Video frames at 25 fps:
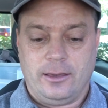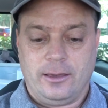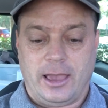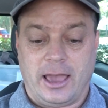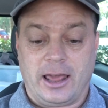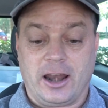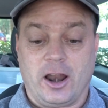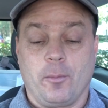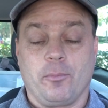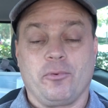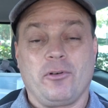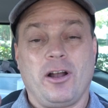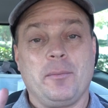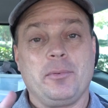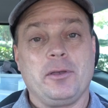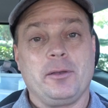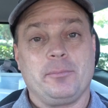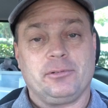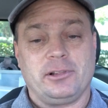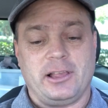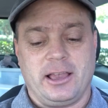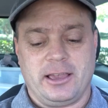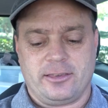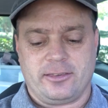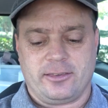And I'll probably
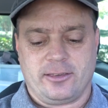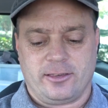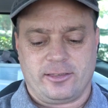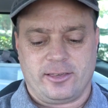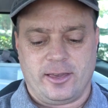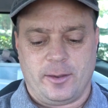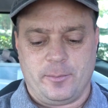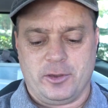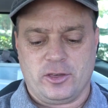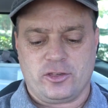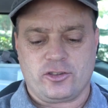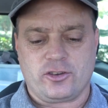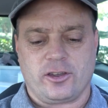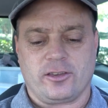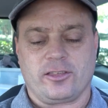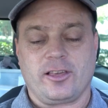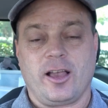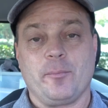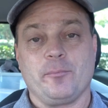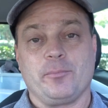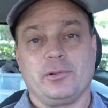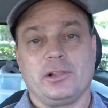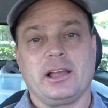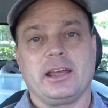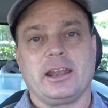place this image because
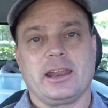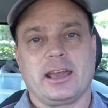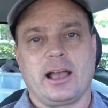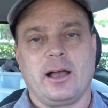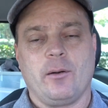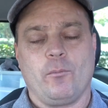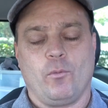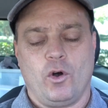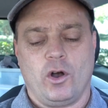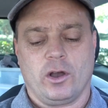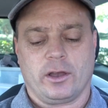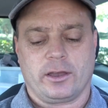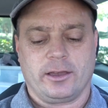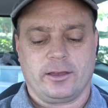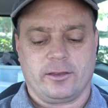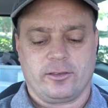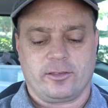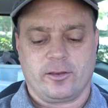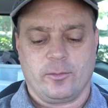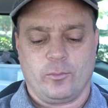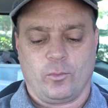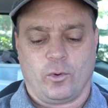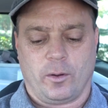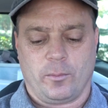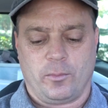I'm planning on walking
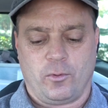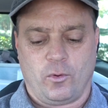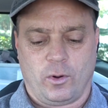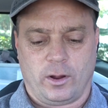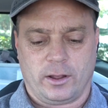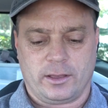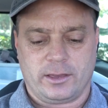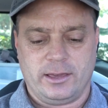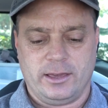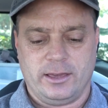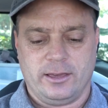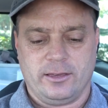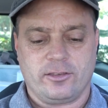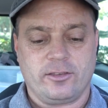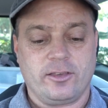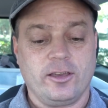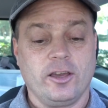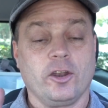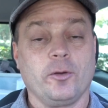some more port keys.